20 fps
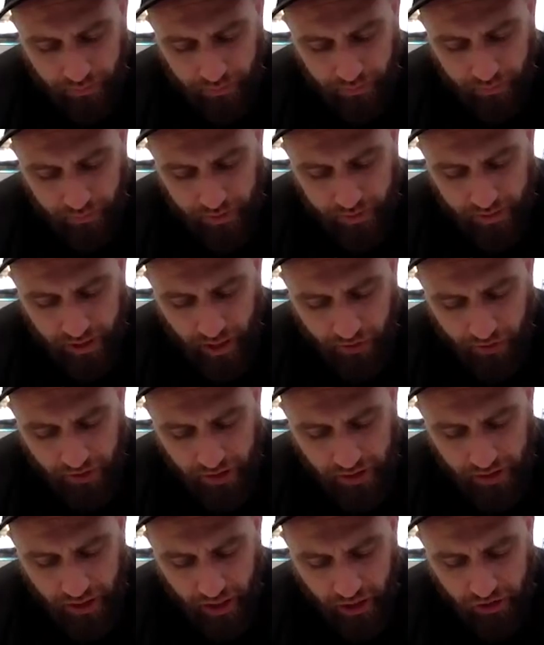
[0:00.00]

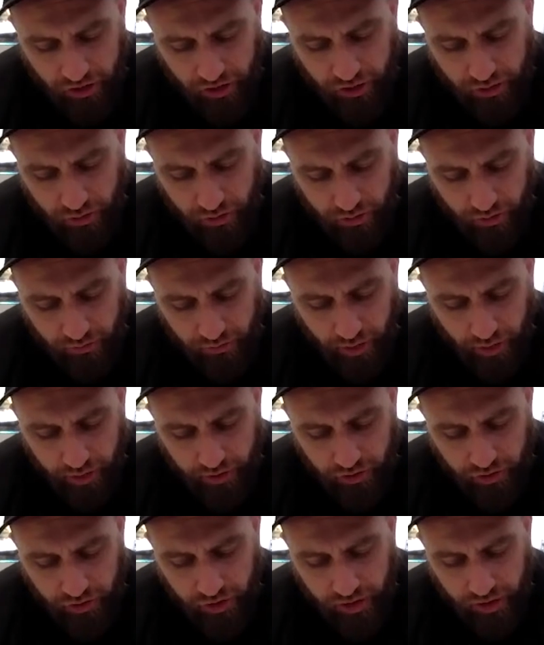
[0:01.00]
Southeast Asia is also very
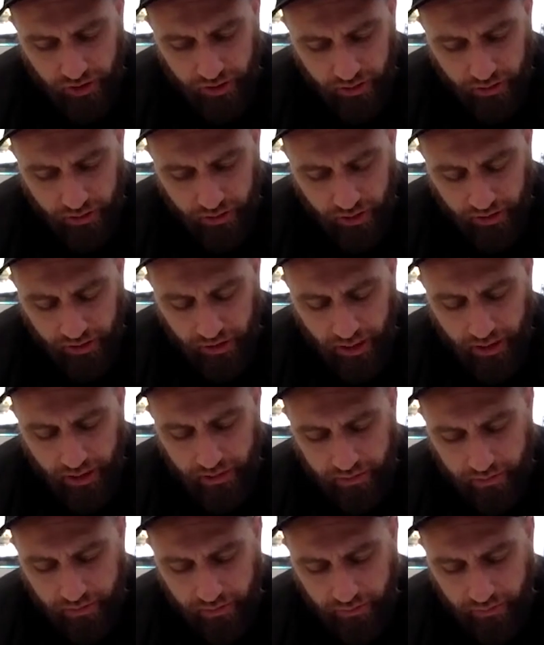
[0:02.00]
interesting.
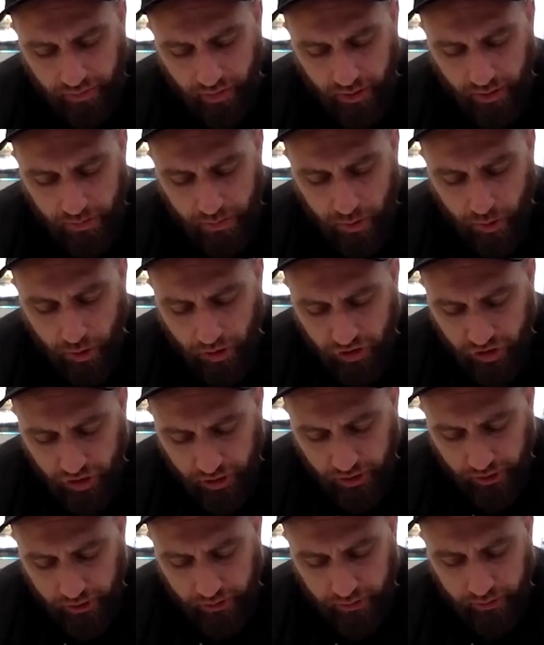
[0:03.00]
Again, very
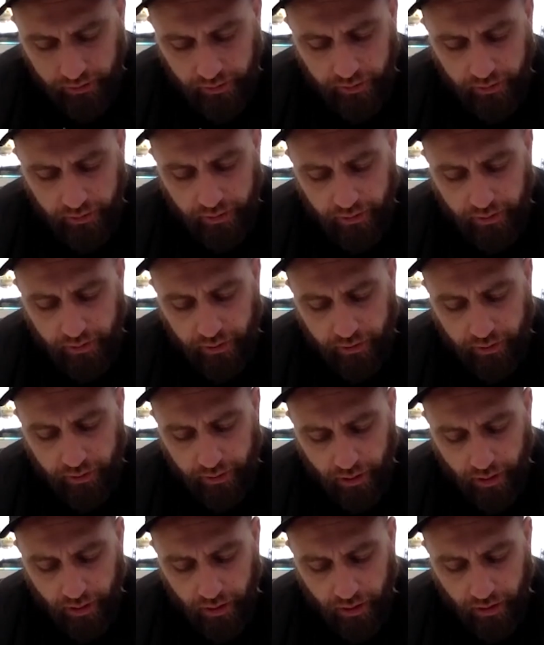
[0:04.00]
emerging.
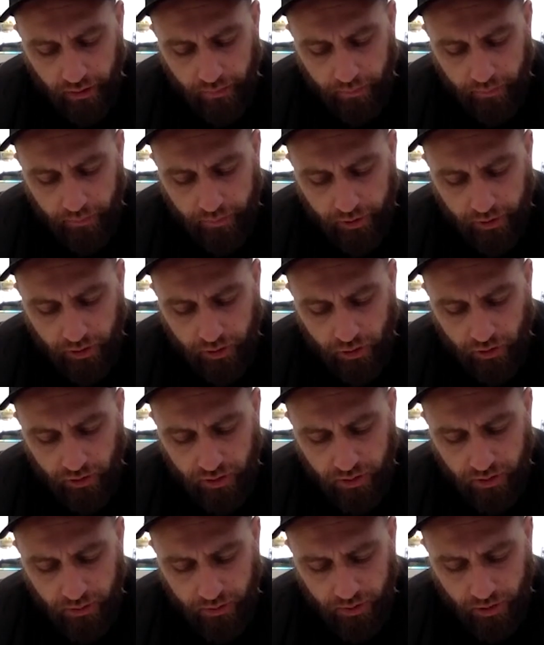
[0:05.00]
Got
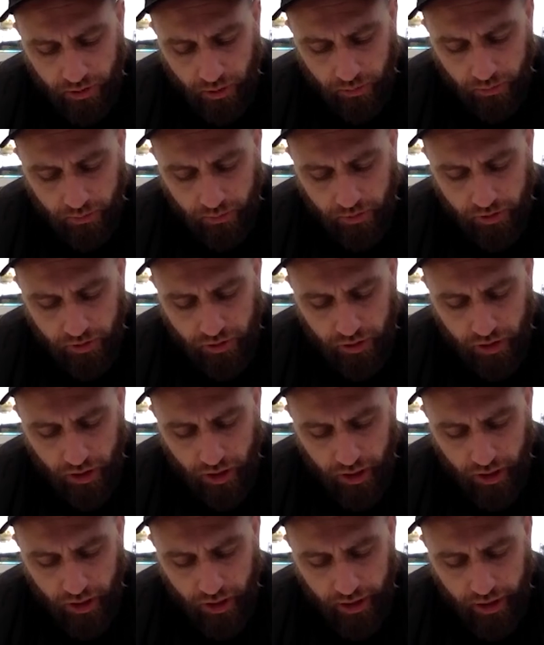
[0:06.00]
us,
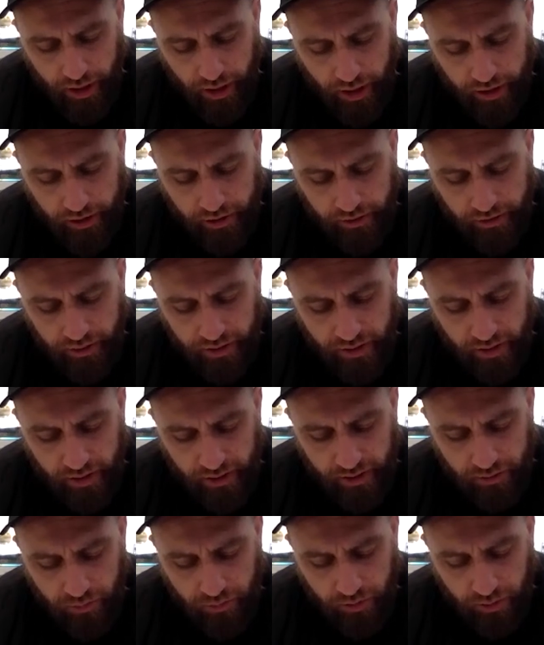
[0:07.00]
I don't see
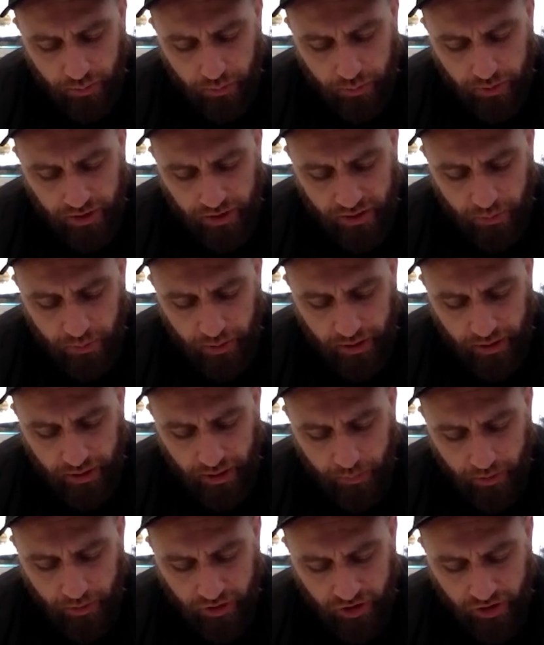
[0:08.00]
us really participating
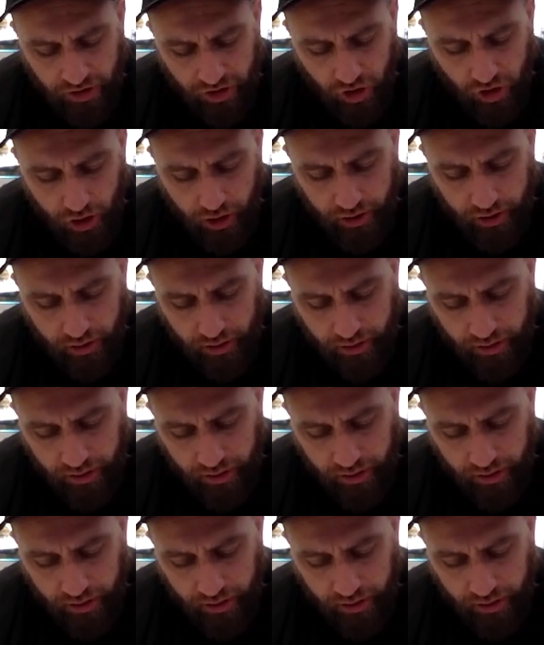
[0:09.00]
that much in China.